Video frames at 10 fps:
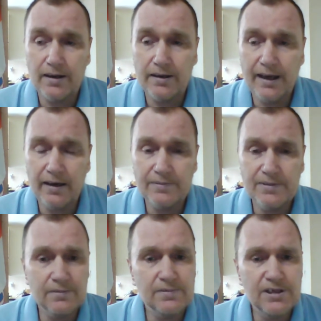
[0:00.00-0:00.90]
Yeah,
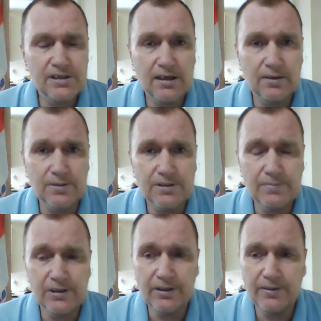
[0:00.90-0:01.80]
just a little
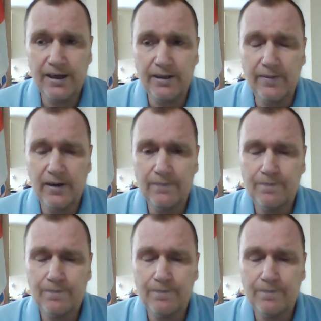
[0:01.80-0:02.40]
subdued anyway.